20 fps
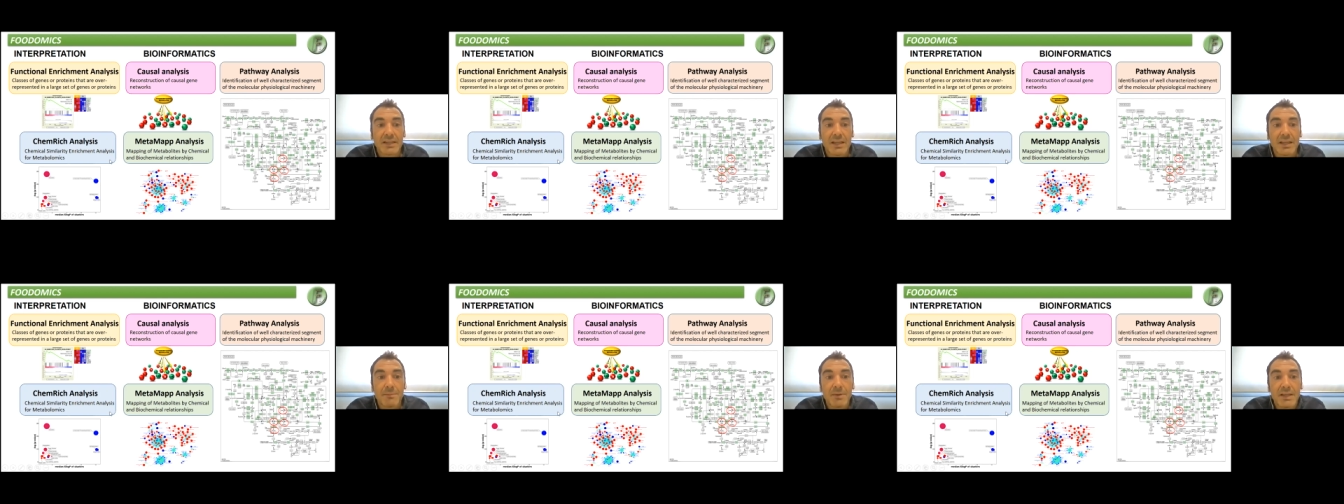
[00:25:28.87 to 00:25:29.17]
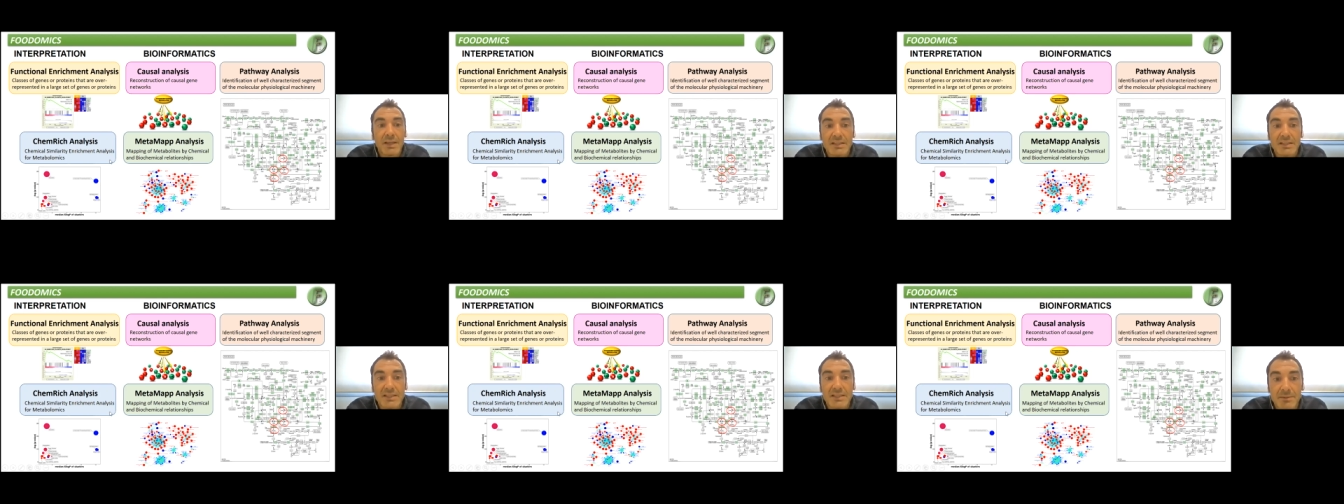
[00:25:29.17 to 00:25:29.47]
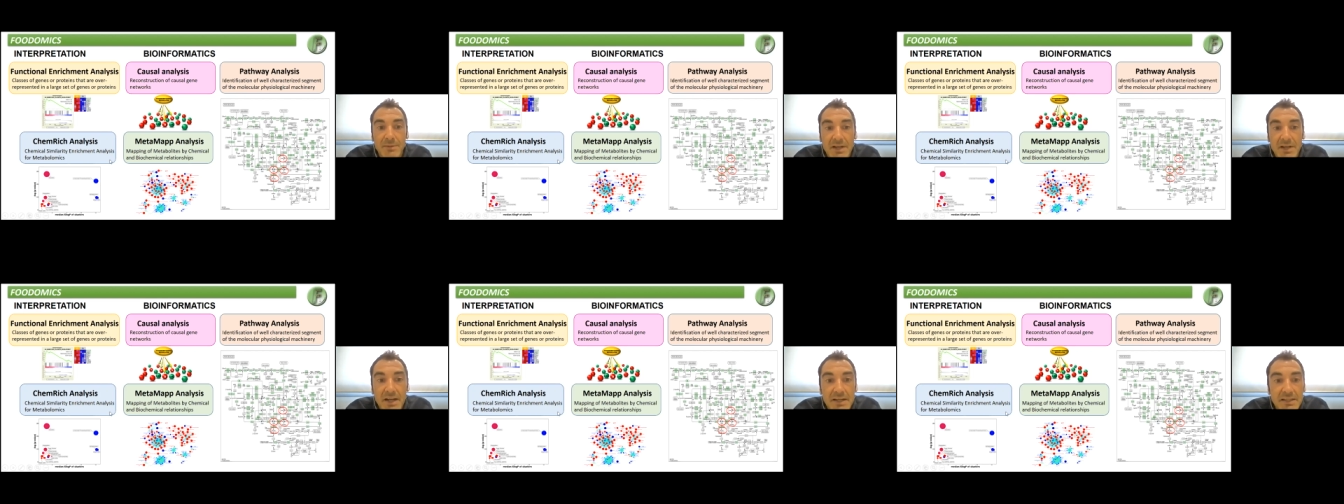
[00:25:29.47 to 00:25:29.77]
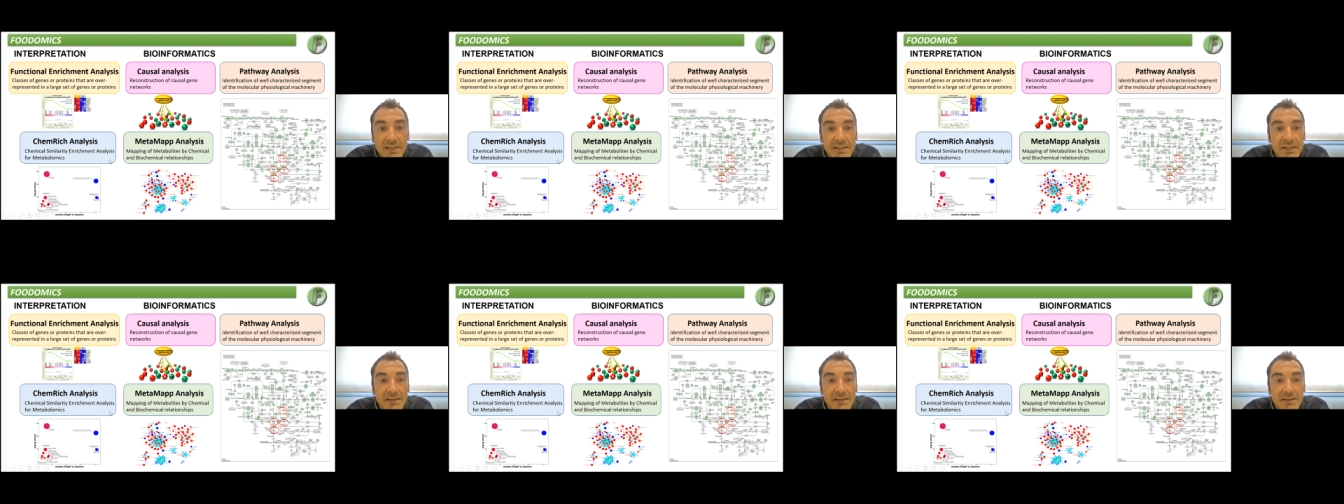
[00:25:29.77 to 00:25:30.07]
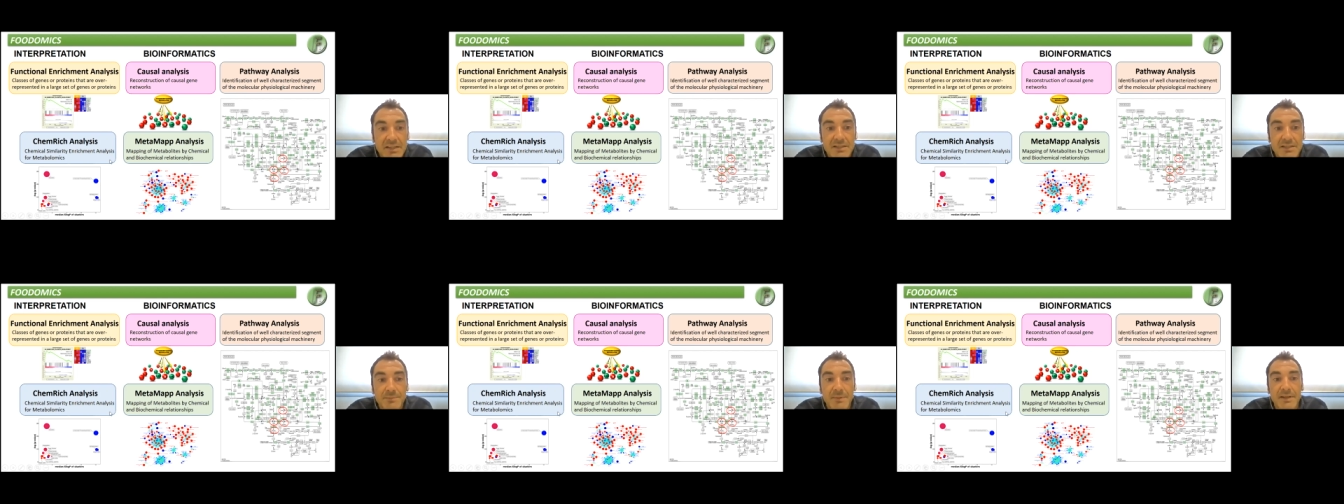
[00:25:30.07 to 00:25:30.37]
chemical similarity
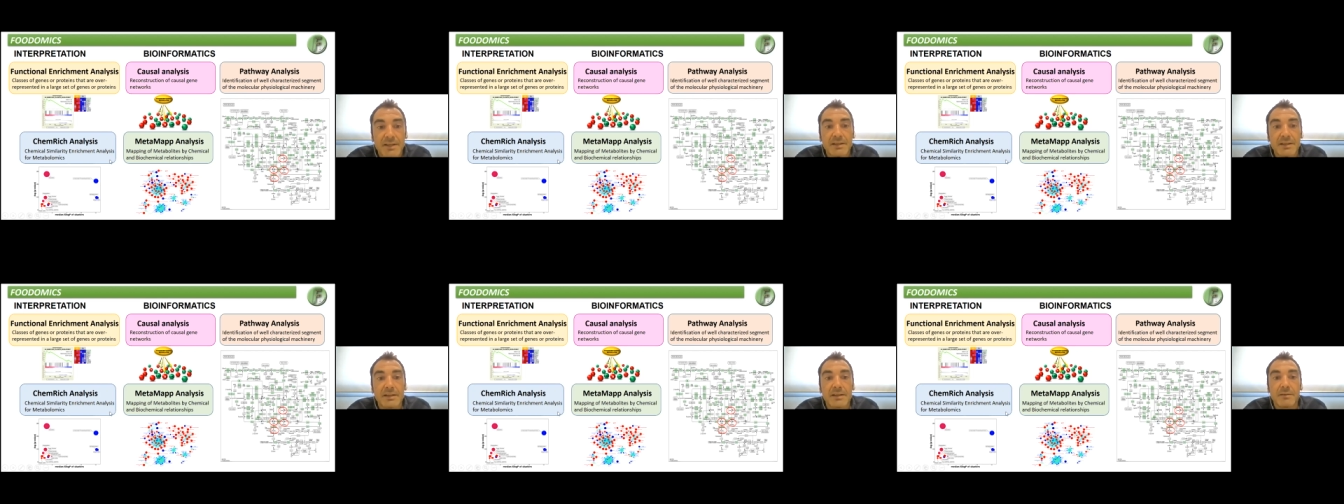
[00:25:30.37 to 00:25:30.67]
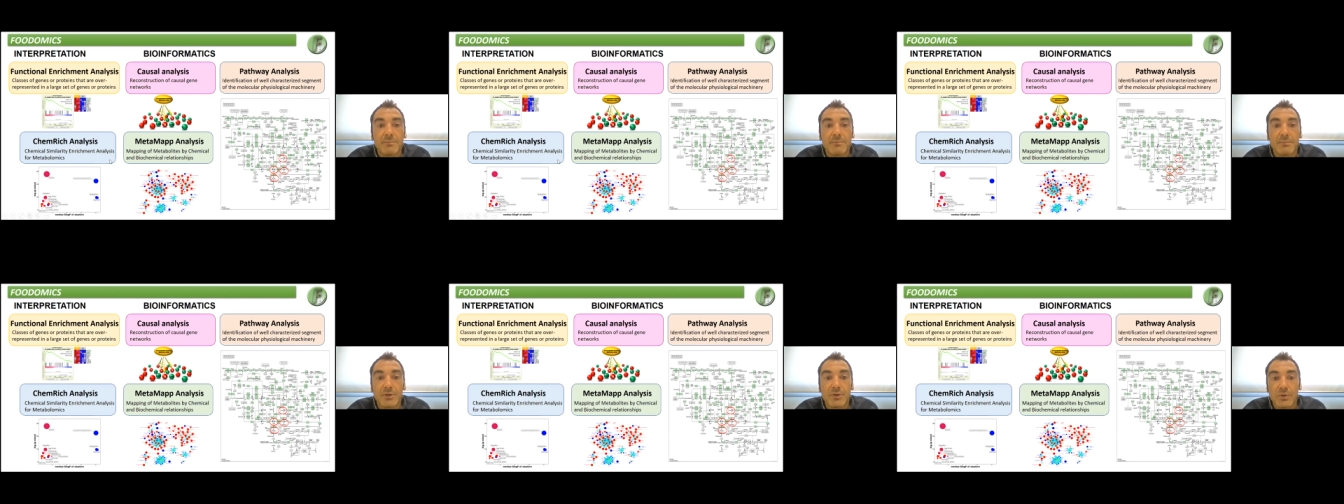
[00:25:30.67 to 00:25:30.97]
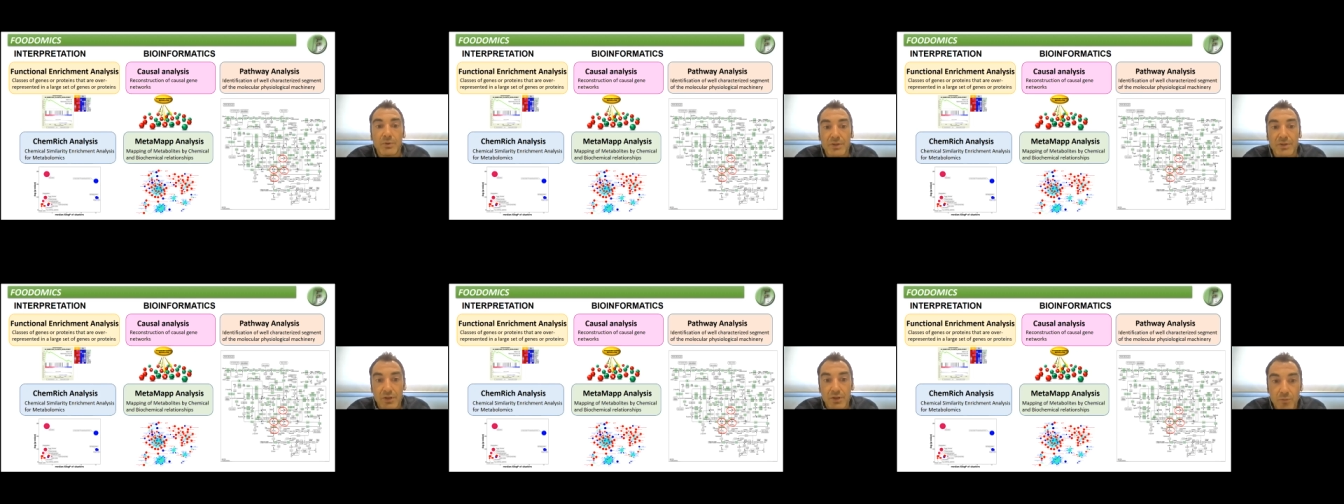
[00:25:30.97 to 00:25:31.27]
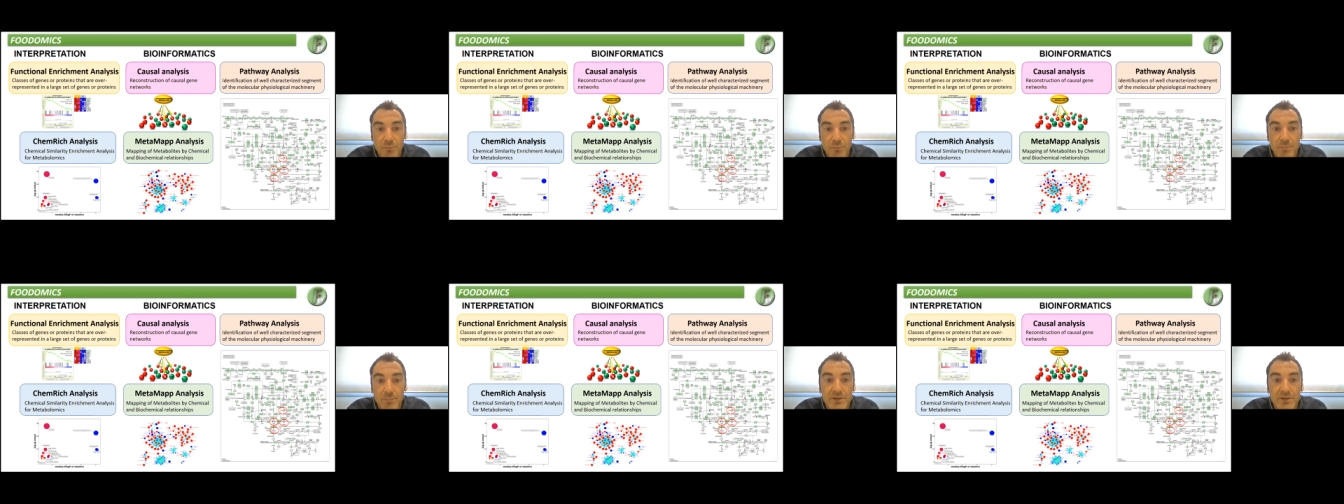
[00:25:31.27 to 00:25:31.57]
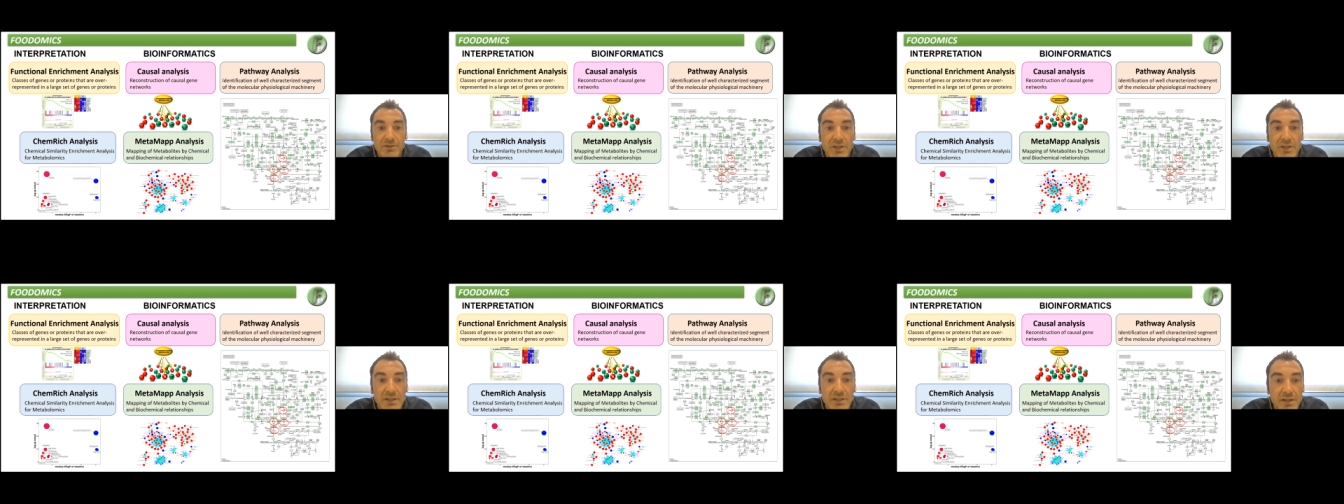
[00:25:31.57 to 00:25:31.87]
enrichment between the
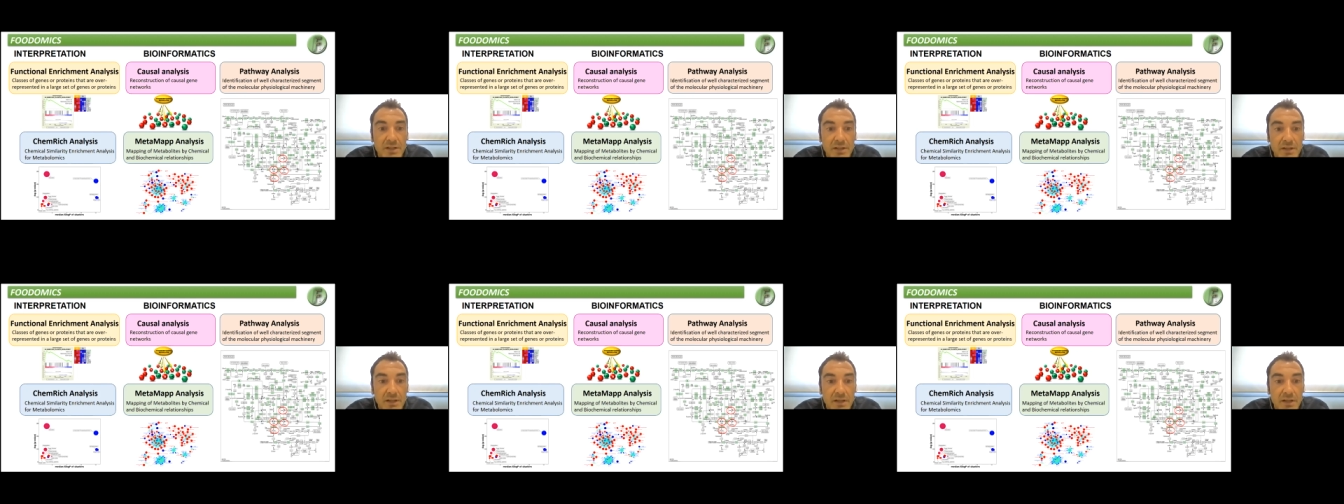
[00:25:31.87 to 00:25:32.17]
compounds that